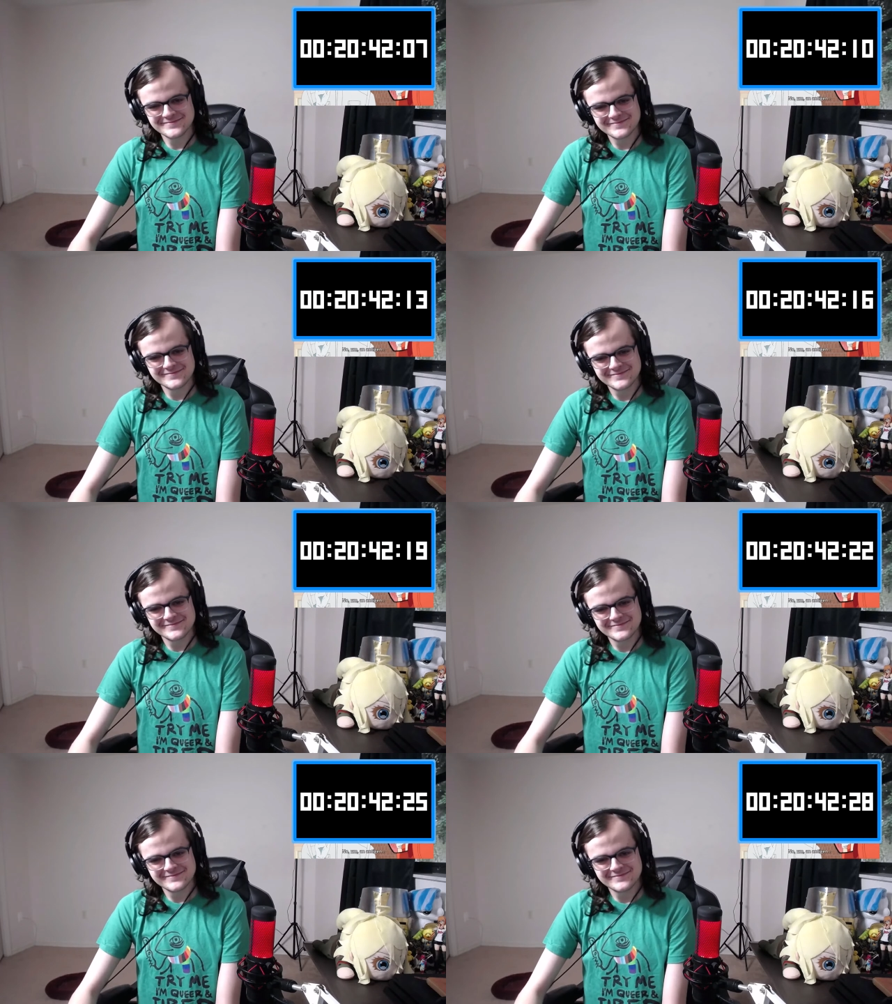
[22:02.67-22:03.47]

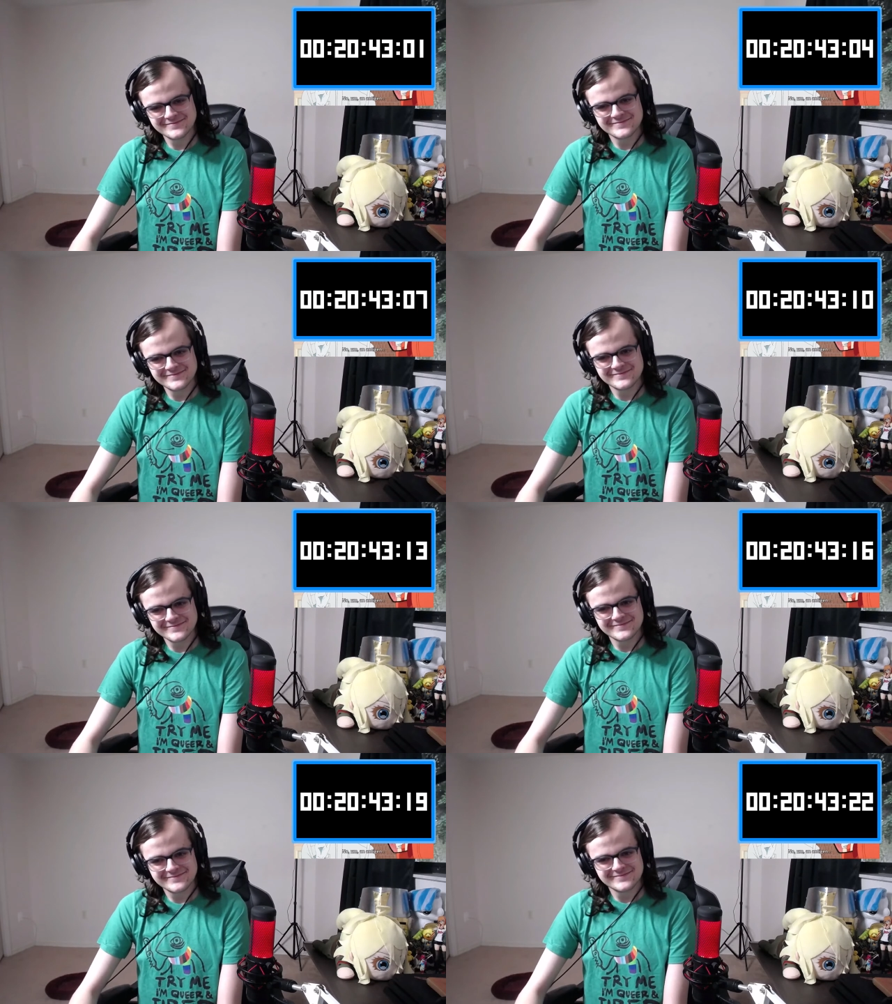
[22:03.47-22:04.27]

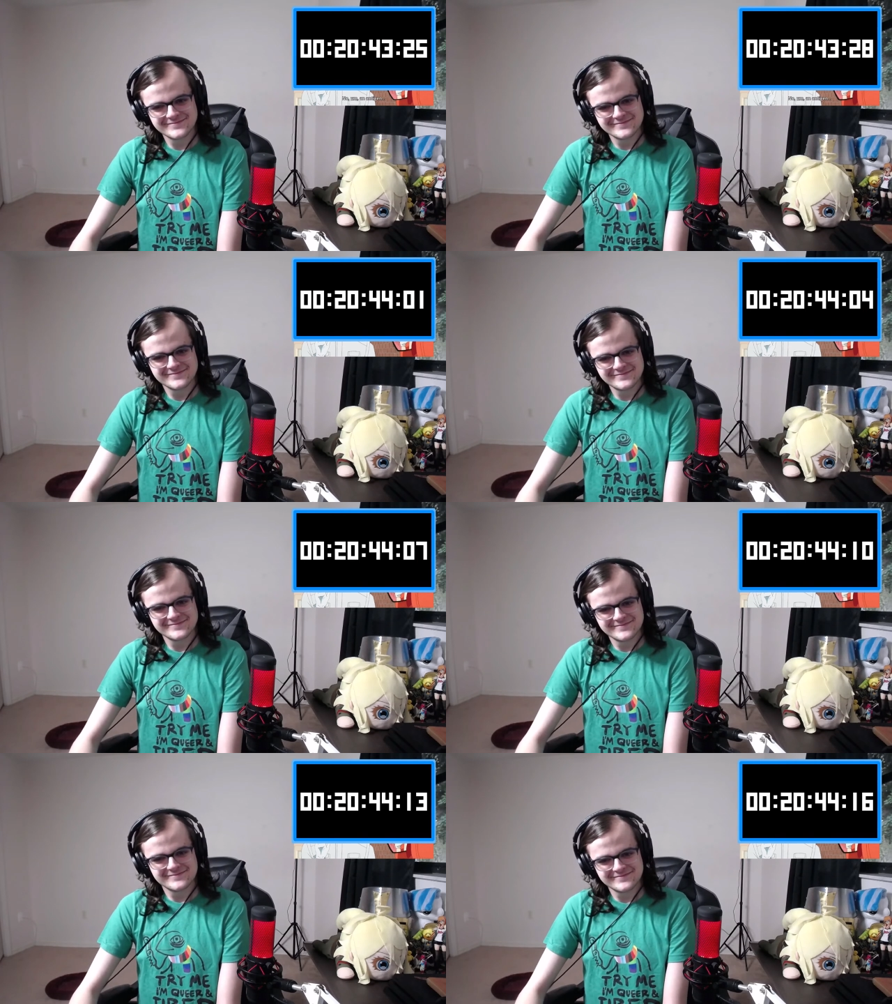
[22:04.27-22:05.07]

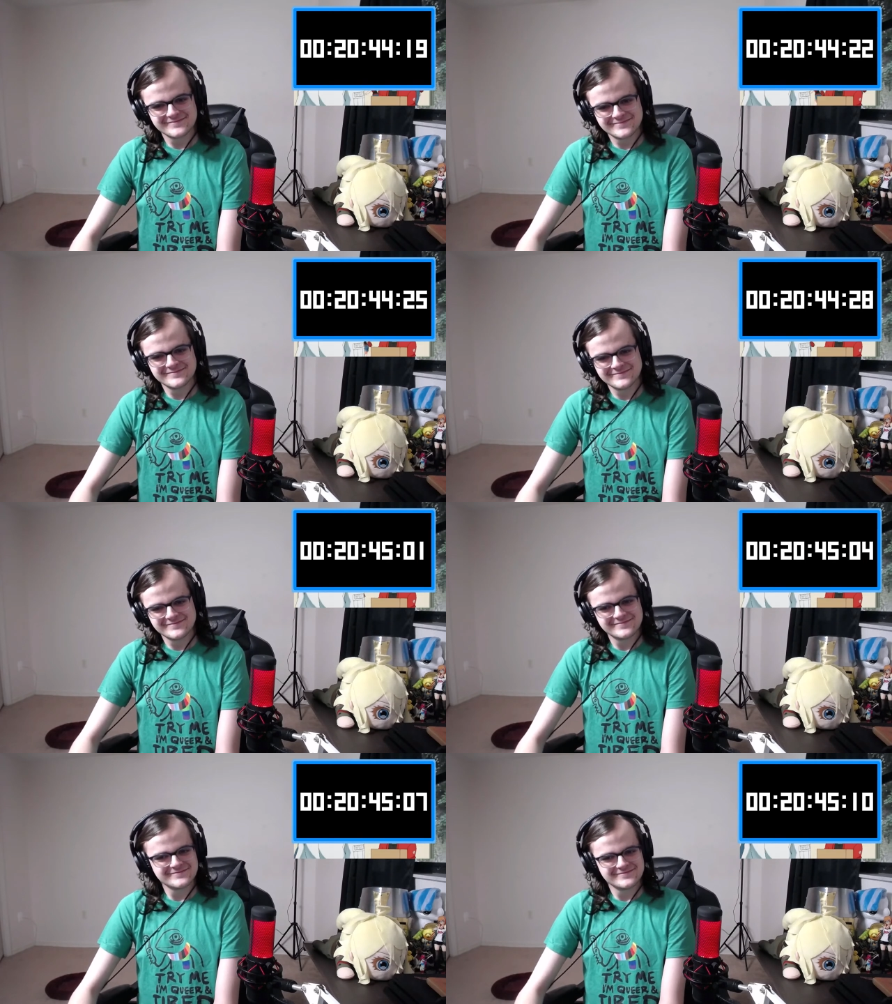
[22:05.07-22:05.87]

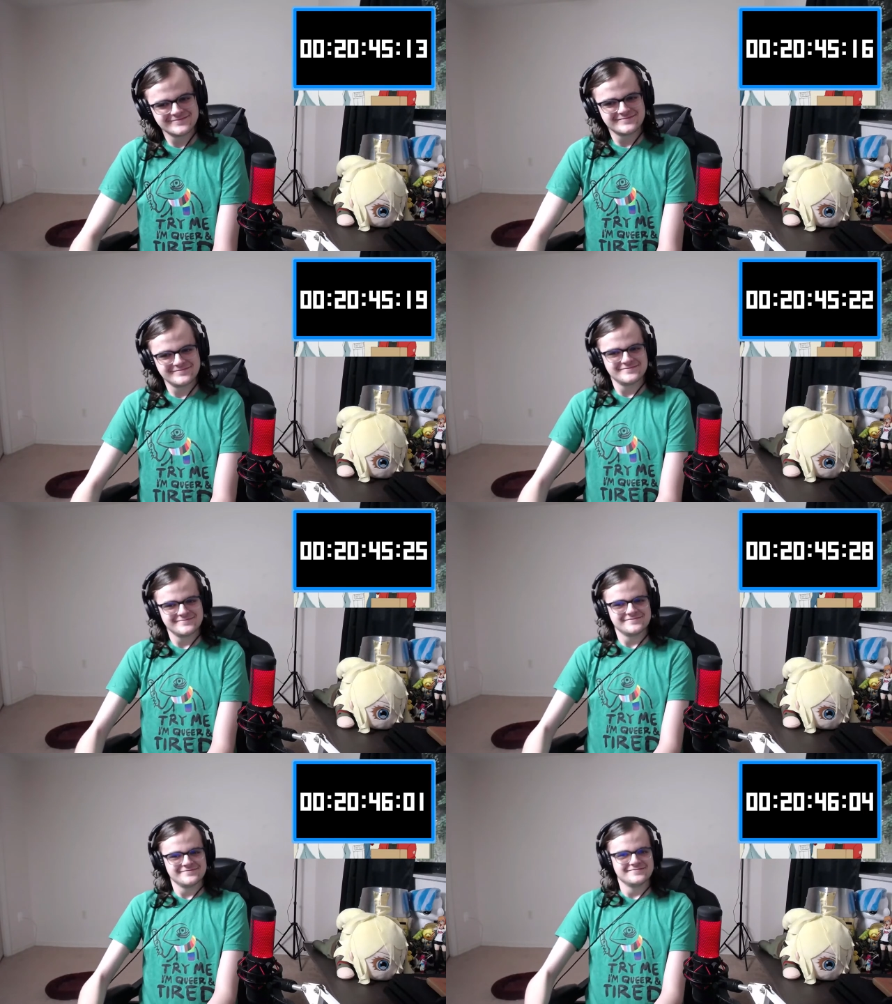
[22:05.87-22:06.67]

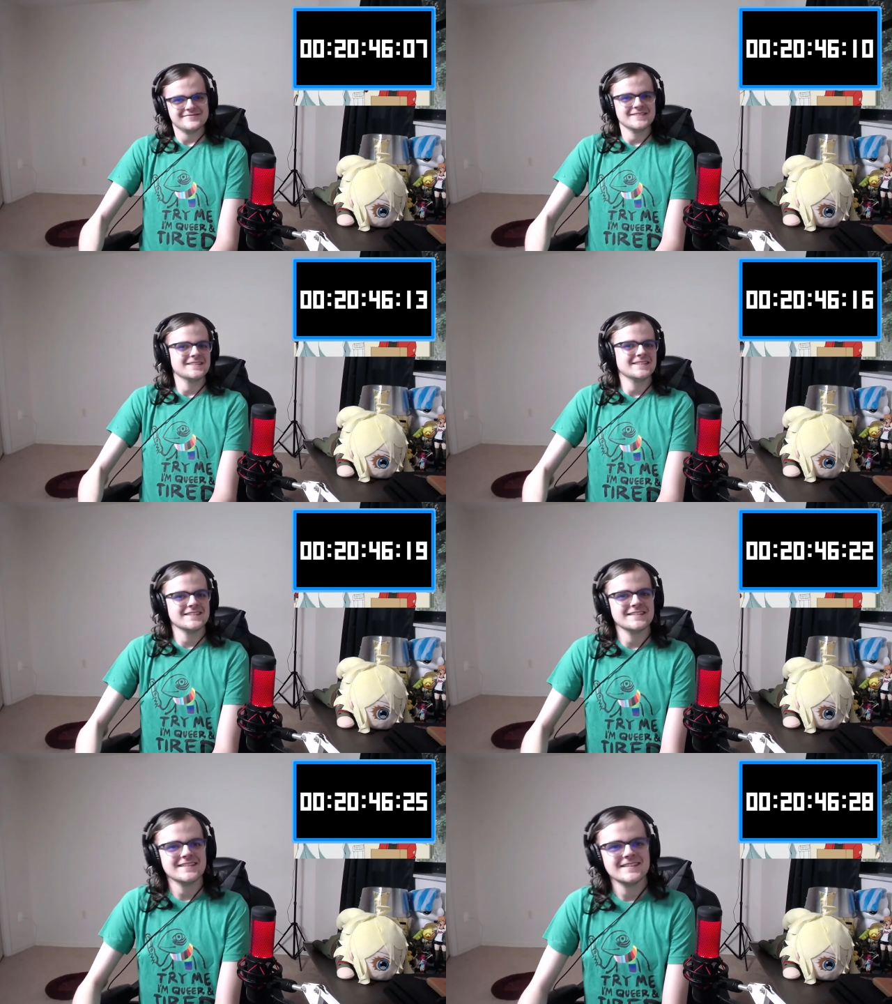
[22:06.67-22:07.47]

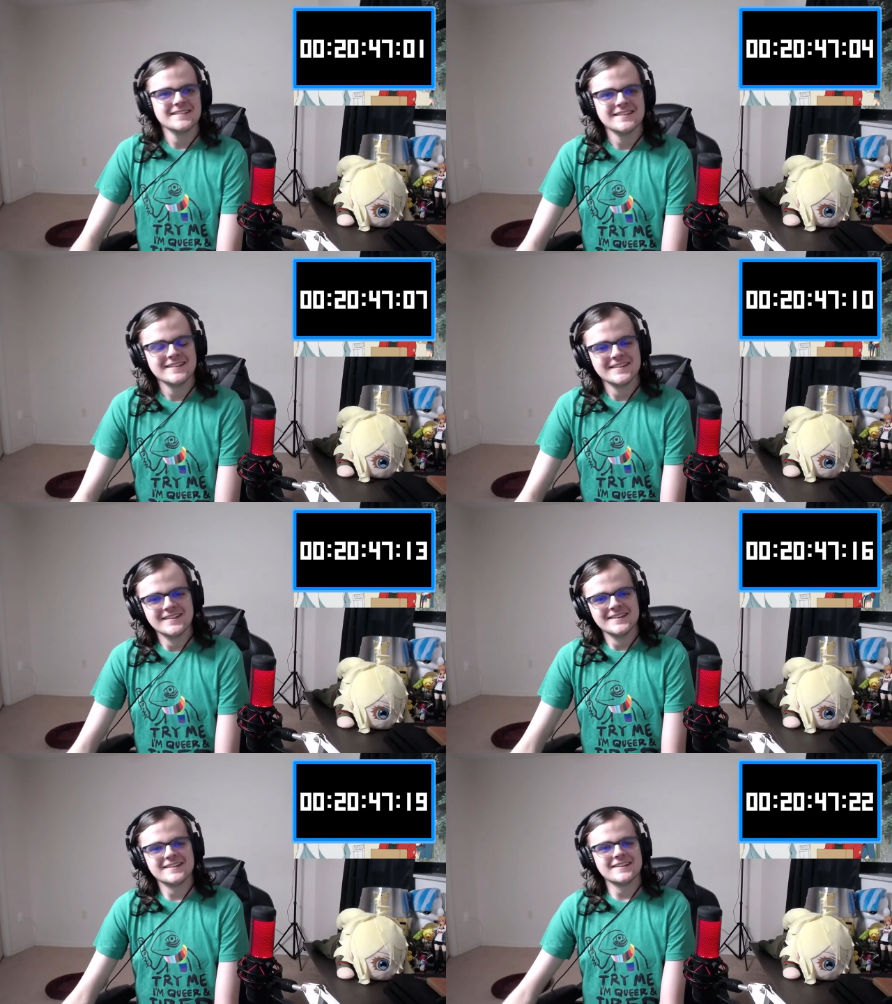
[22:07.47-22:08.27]

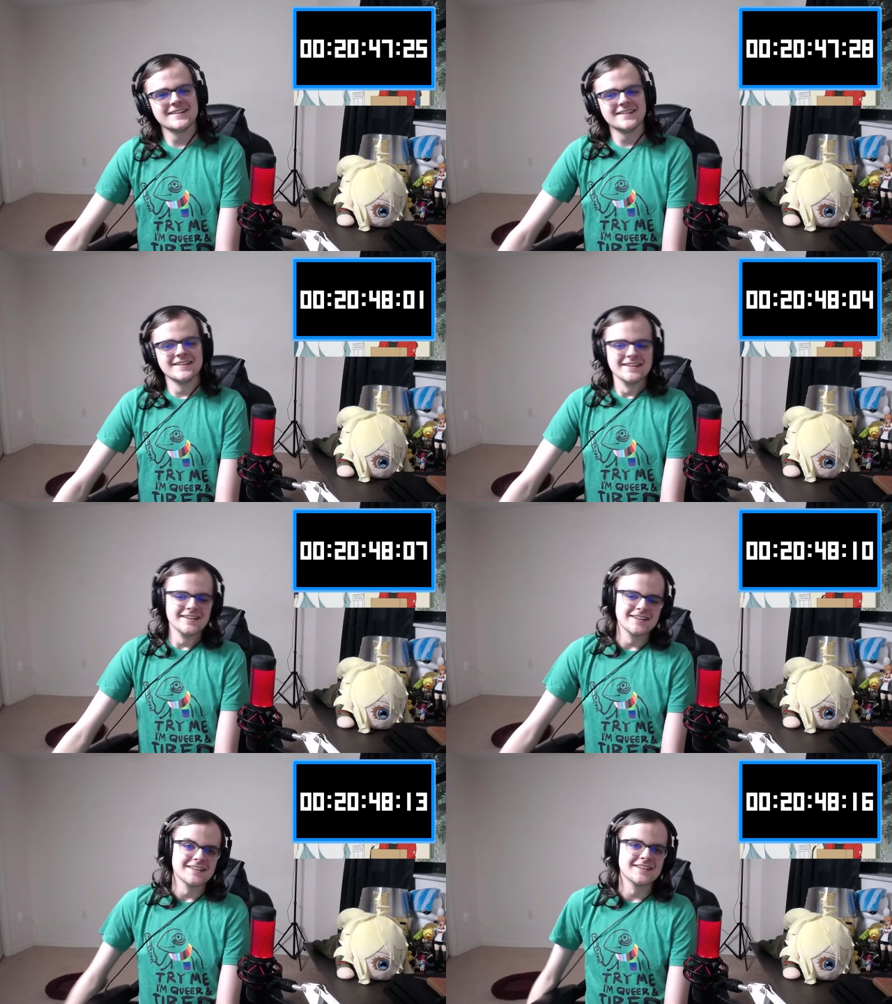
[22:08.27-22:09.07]

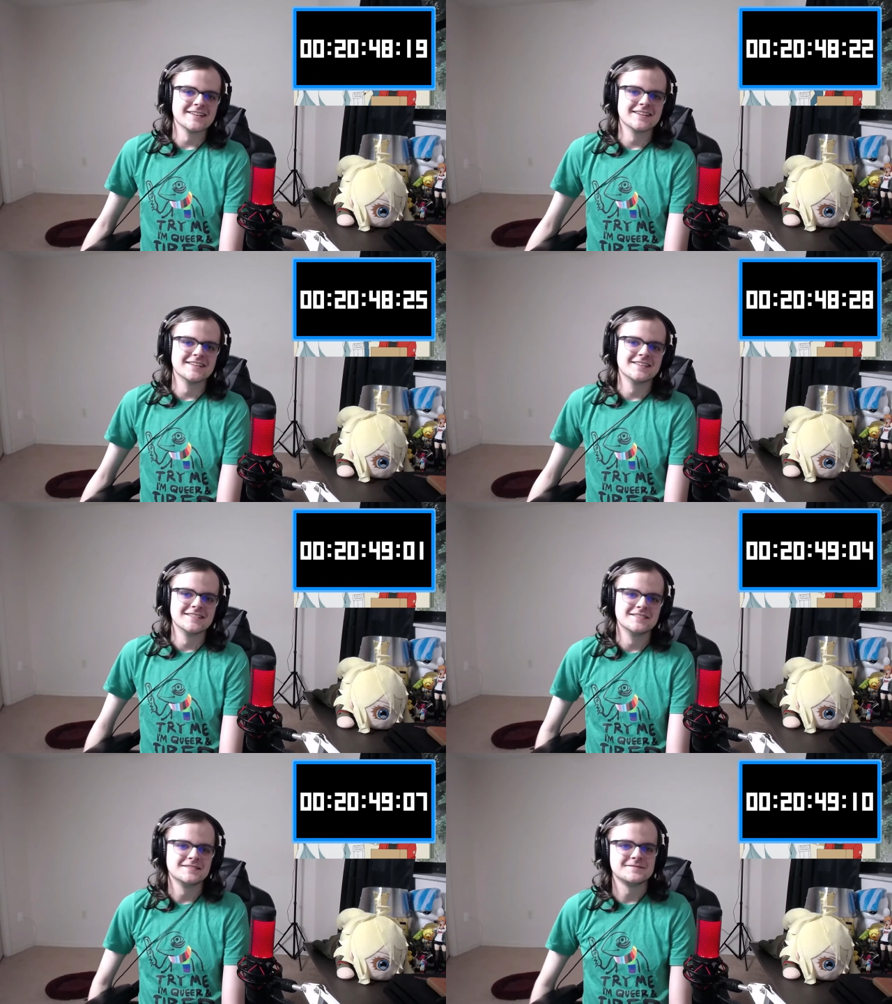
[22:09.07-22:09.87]

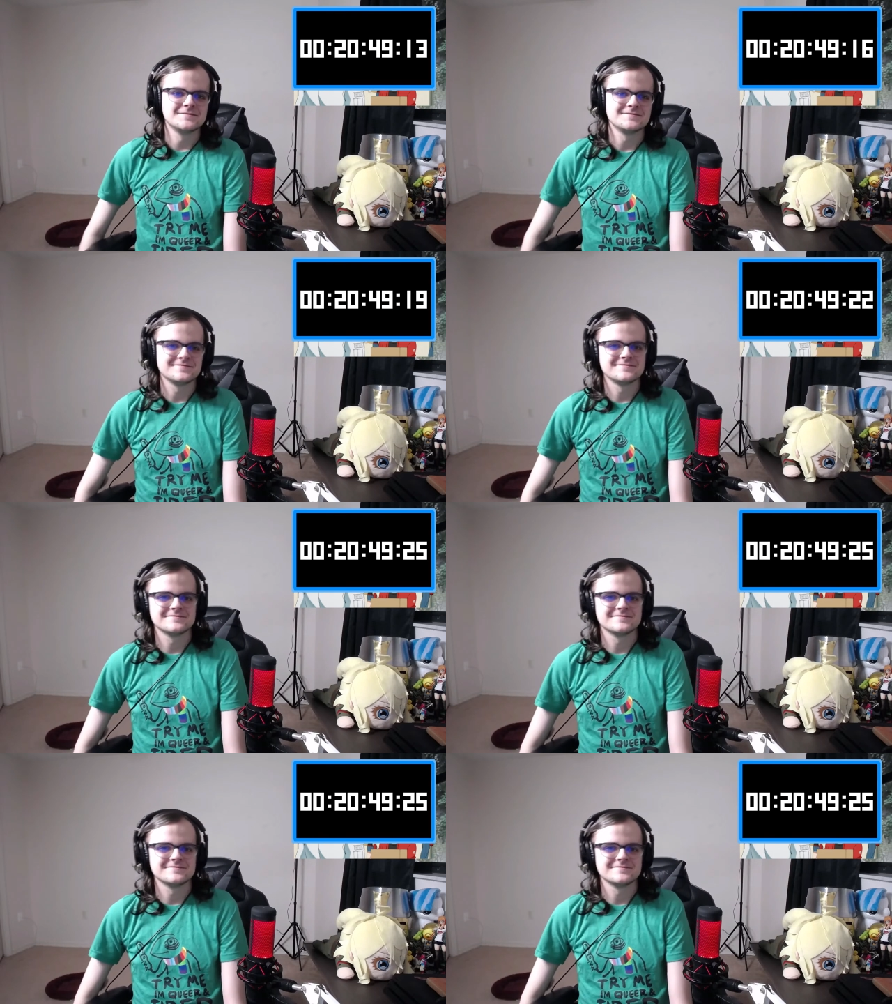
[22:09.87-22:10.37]
[no speech]